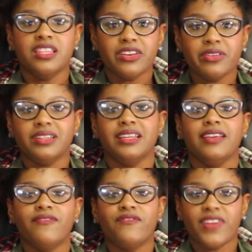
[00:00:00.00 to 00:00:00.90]

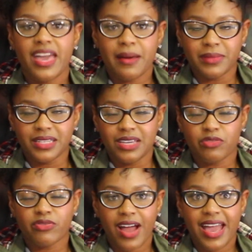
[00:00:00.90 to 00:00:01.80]
literally
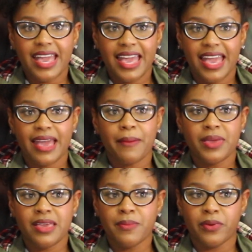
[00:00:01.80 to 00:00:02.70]
family,
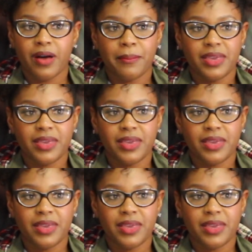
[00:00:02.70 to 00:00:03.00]
right-hand people.